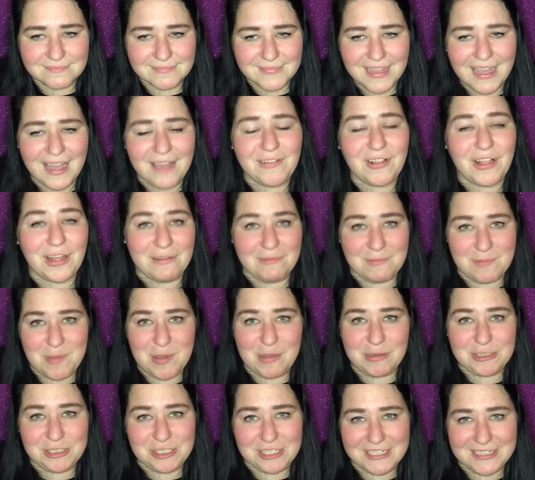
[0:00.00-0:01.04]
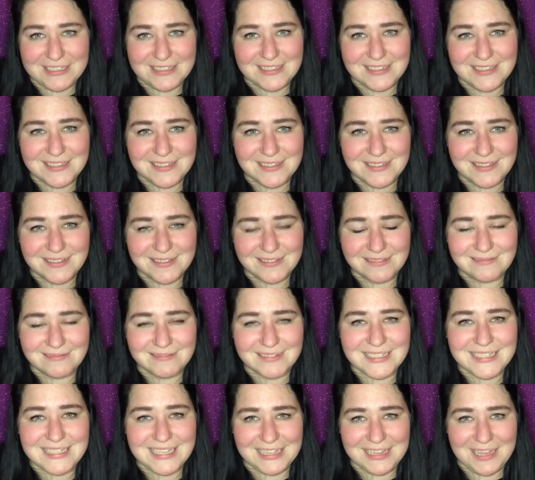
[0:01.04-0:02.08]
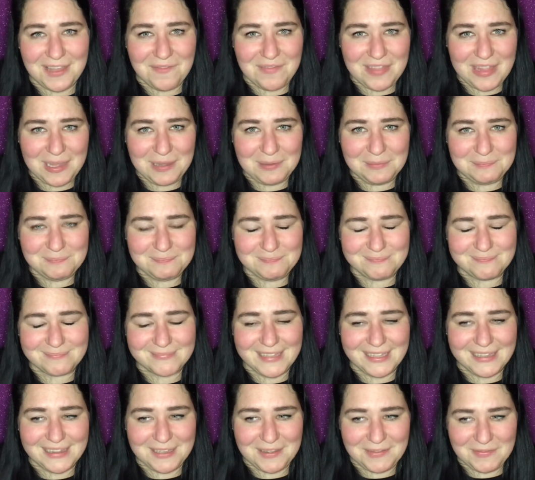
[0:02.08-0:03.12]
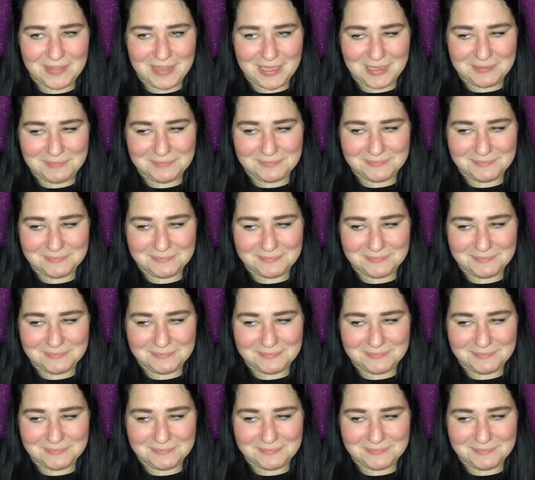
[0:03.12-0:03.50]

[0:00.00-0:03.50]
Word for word: have a lot of emotions because I love them. I love them.